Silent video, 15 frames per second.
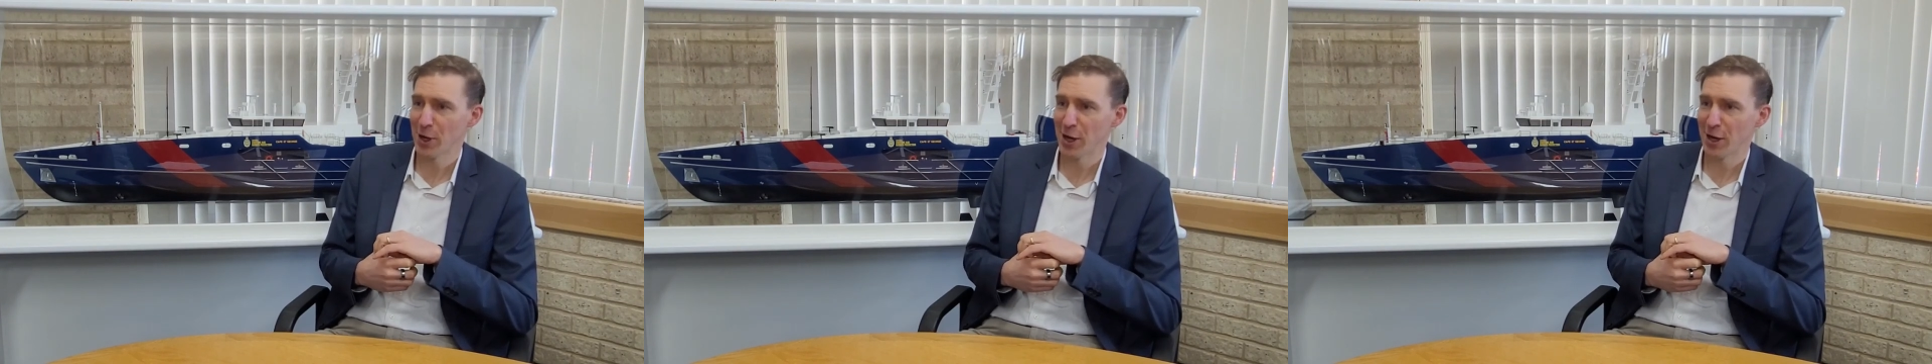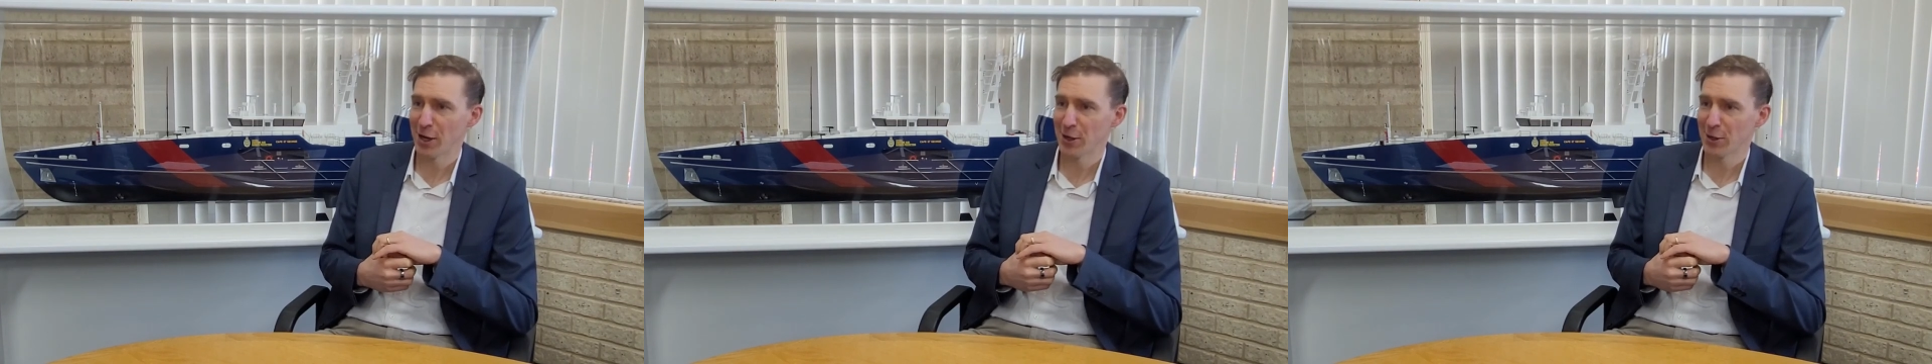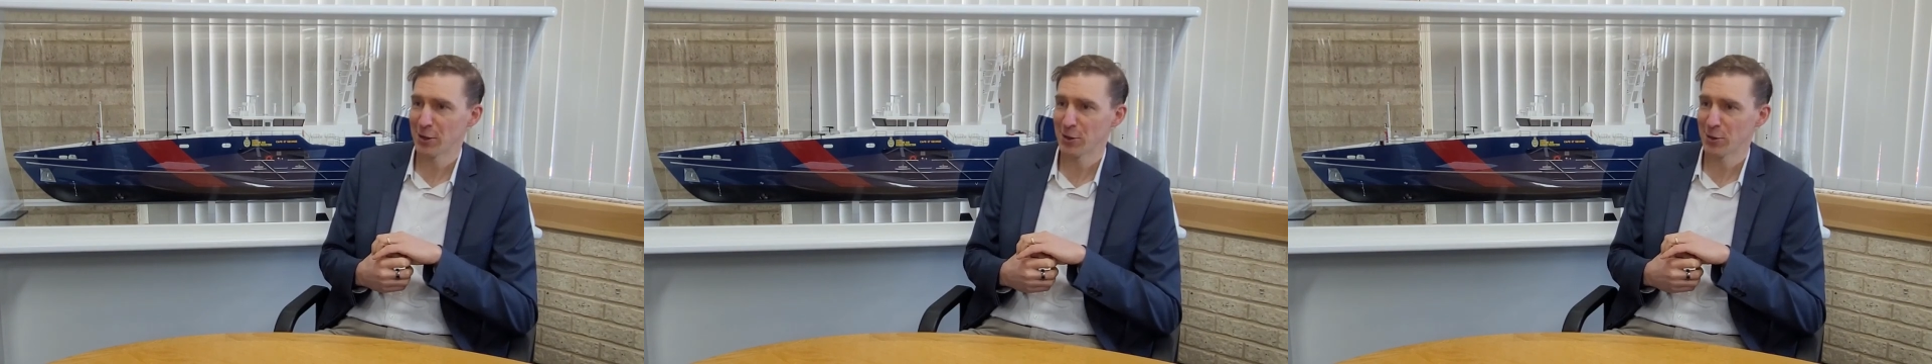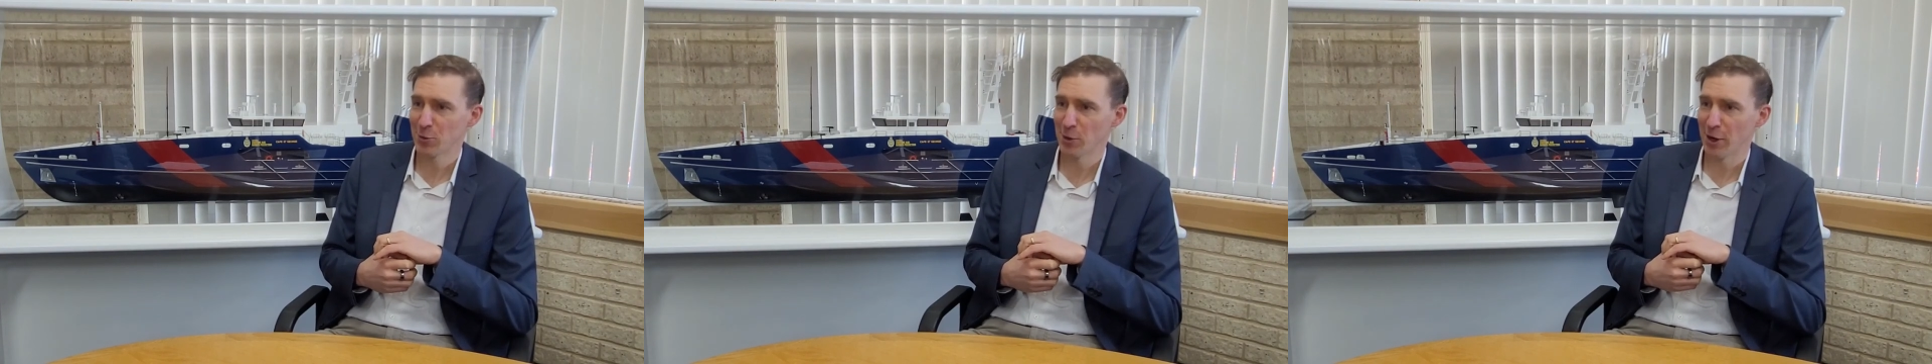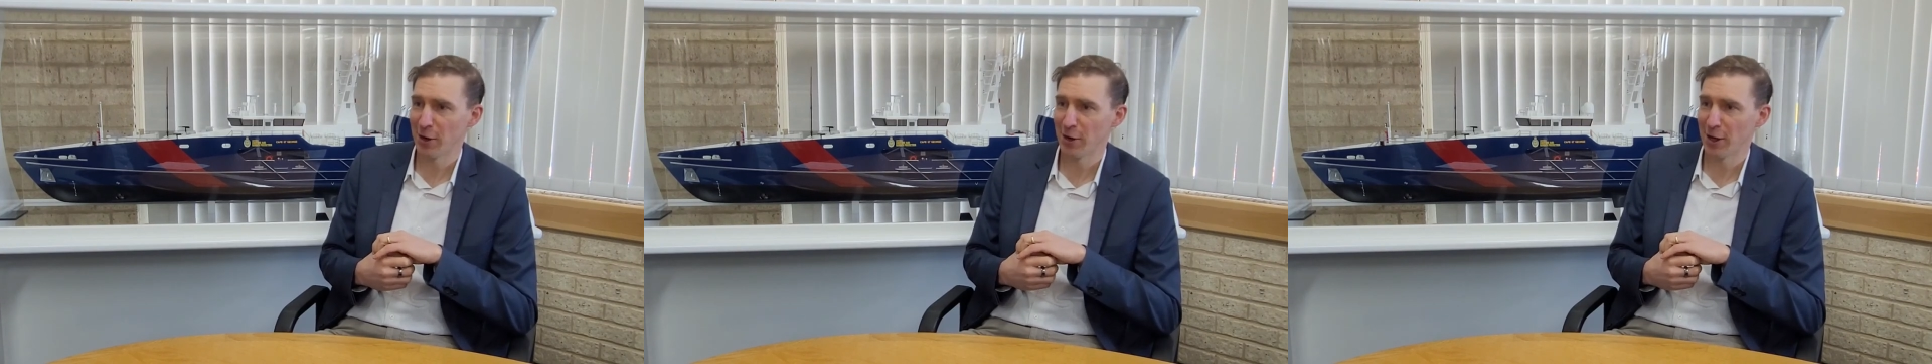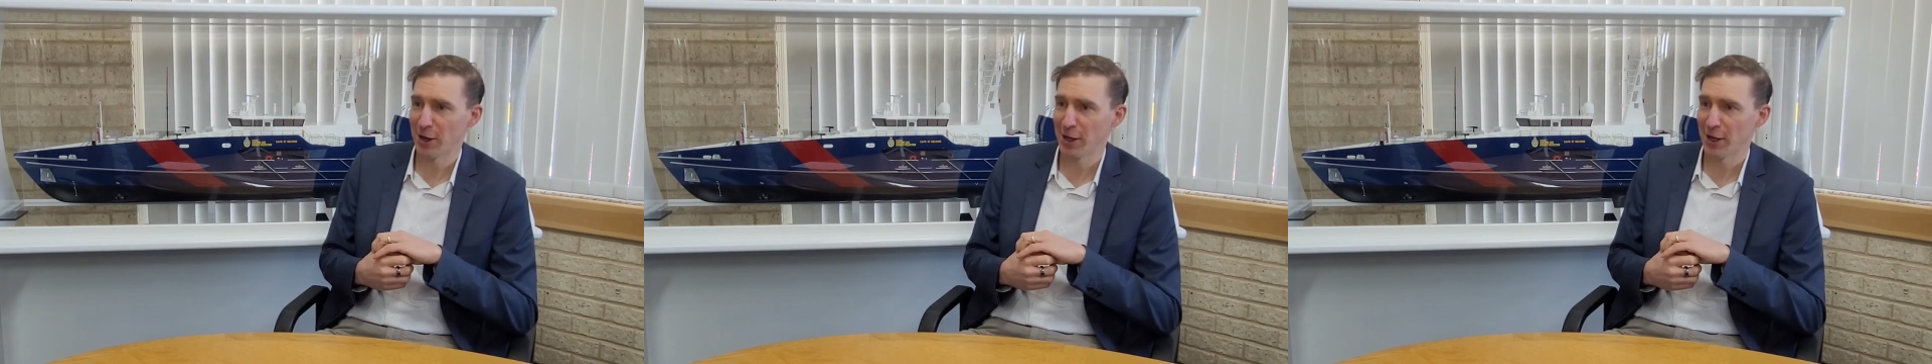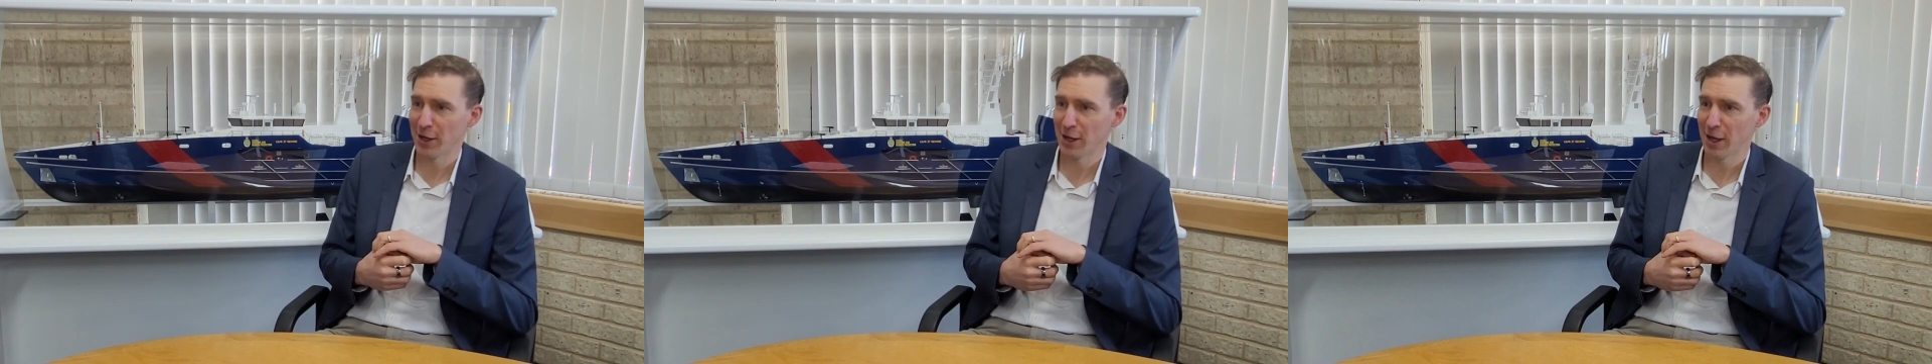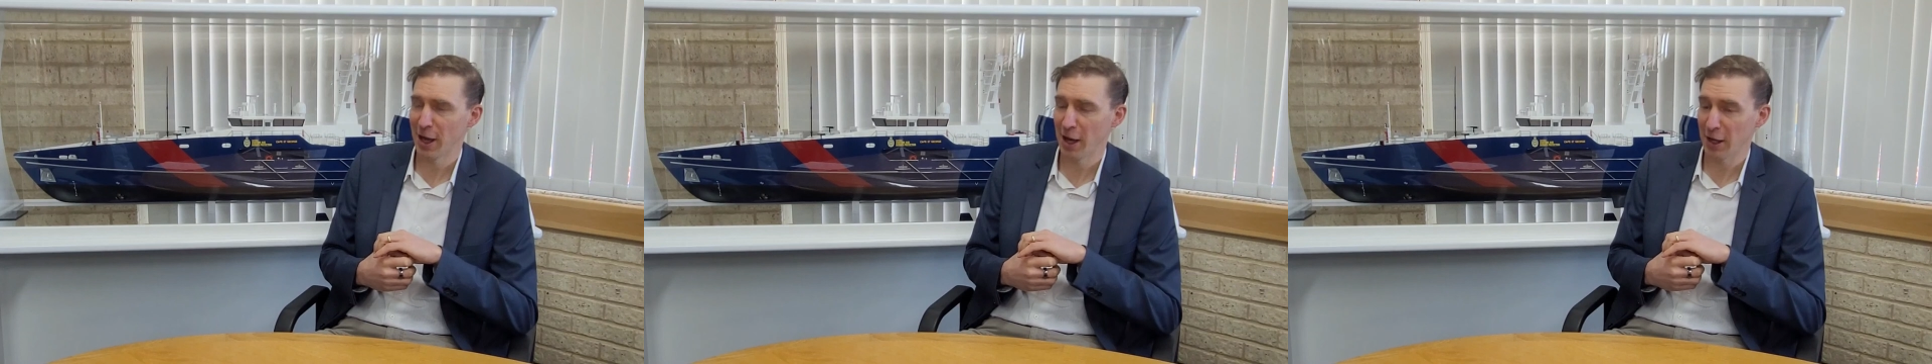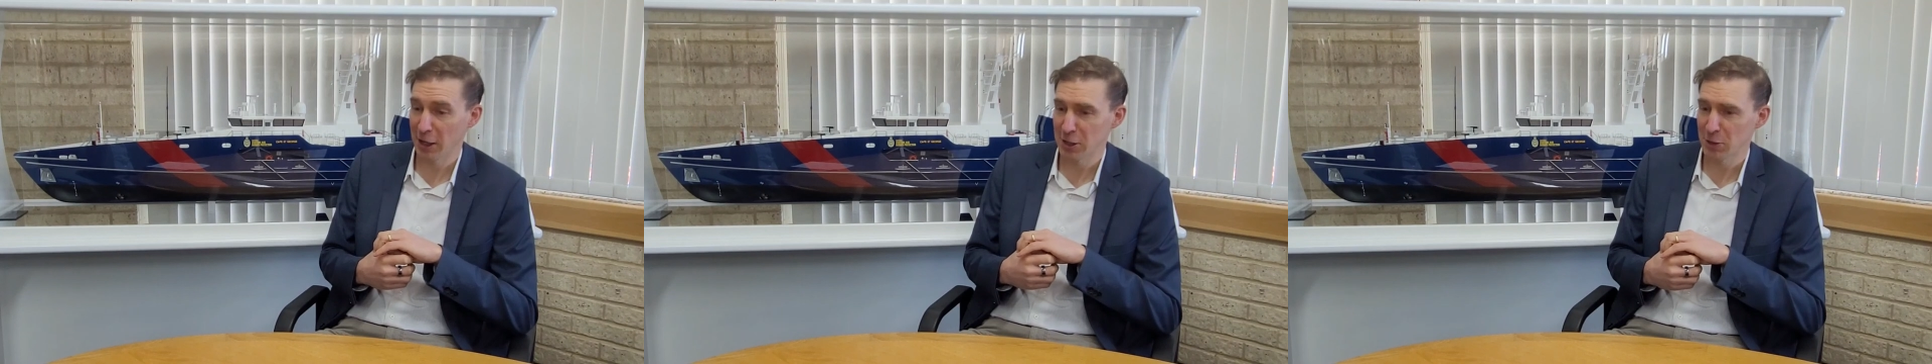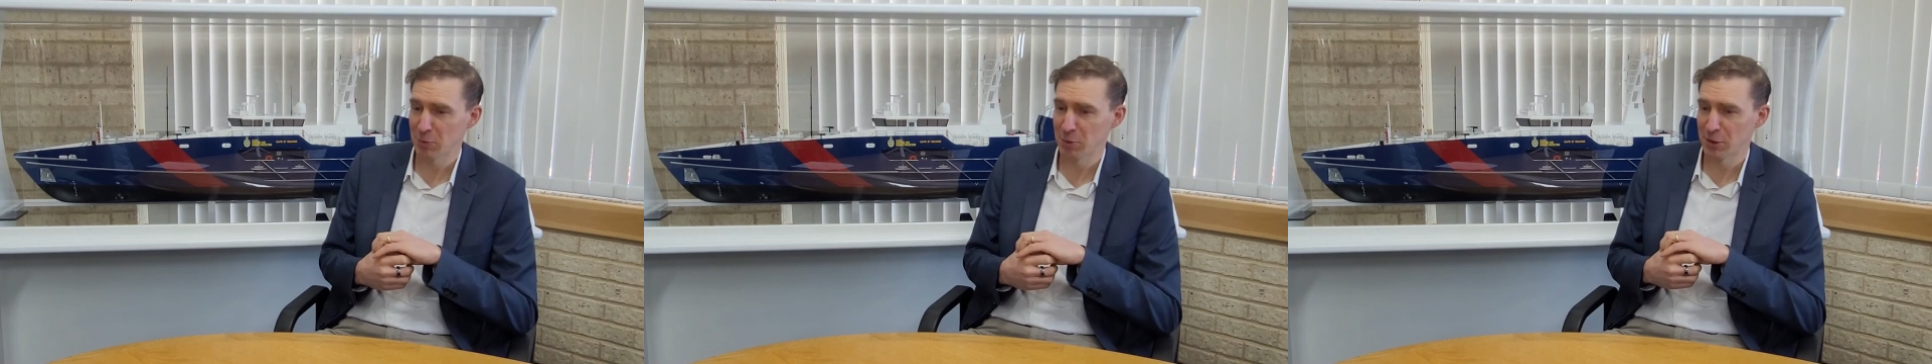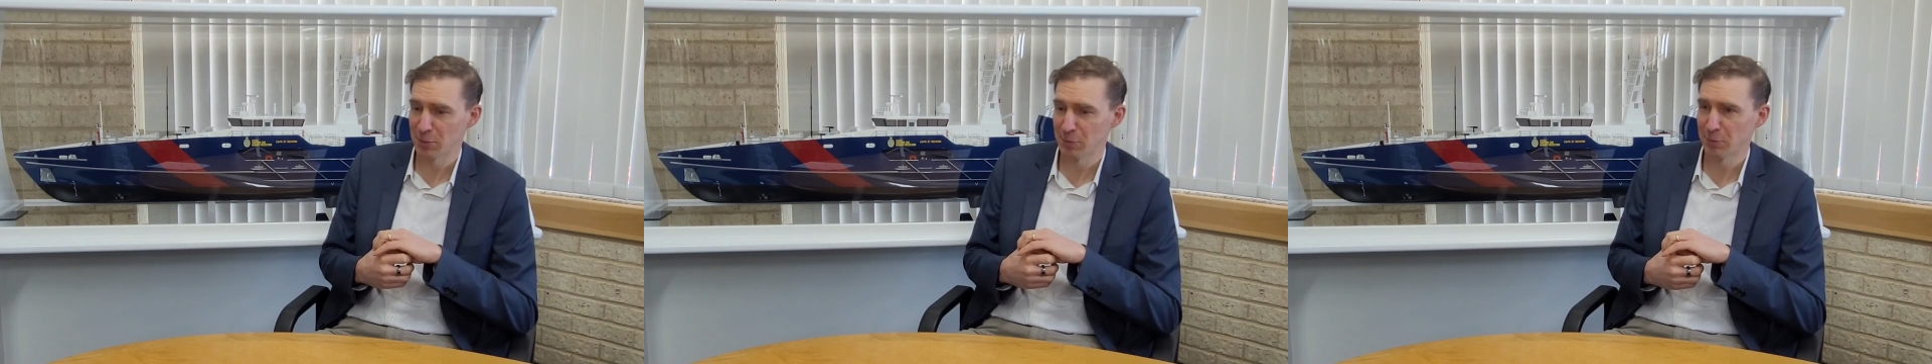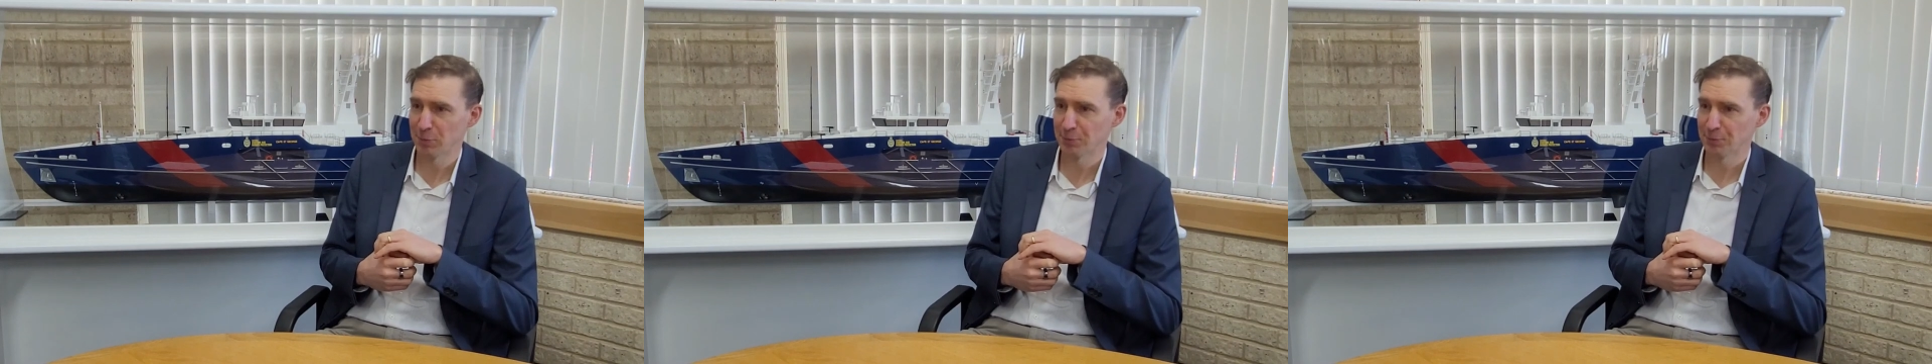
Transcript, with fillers: our customers.